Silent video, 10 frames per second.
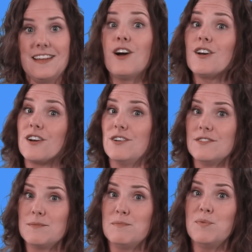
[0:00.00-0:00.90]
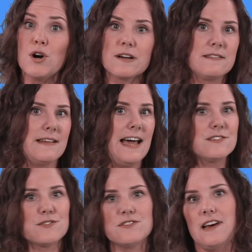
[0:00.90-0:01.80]
and articles, books,
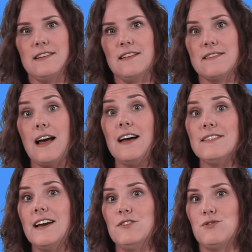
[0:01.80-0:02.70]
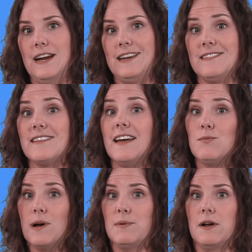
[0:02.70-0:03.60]
exercises, online trainings, and
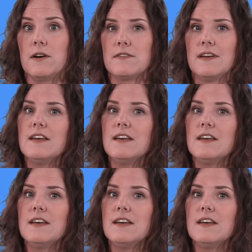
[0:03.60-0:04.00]
webinars.